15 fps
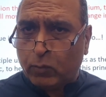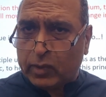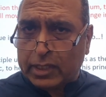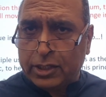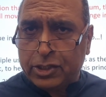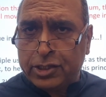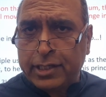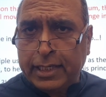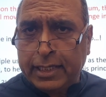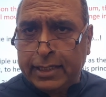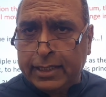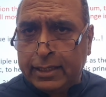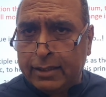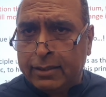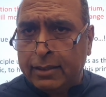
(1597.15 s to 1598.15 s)
is
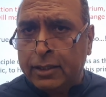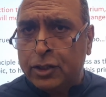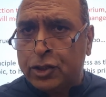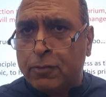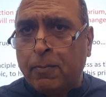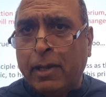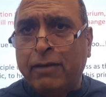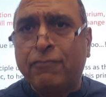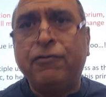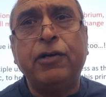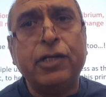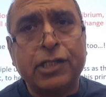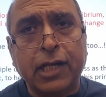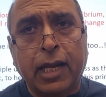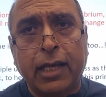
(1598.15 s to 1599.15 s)
needed to make
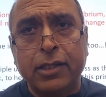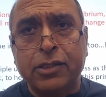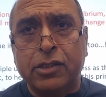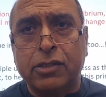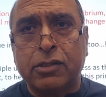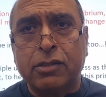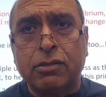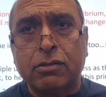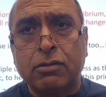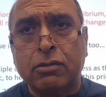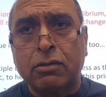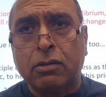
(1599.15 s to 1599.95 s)
fertilizers.